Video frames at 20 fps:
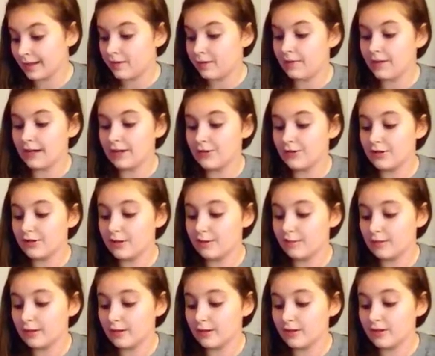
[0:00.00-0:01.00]
Fake tree or
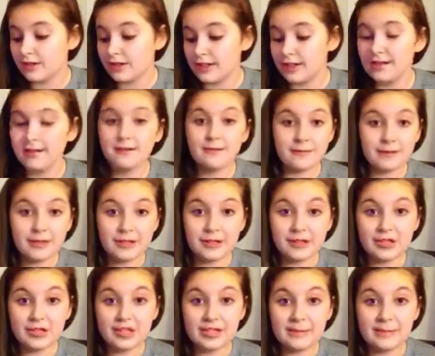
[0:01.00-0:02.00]
real tree? Real
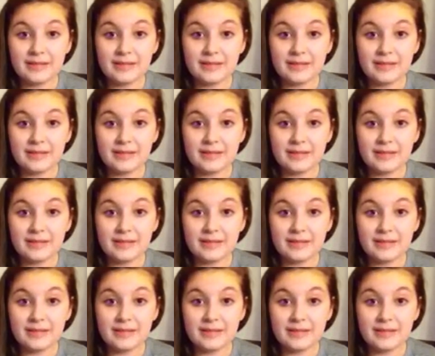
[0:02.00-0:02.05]
tree,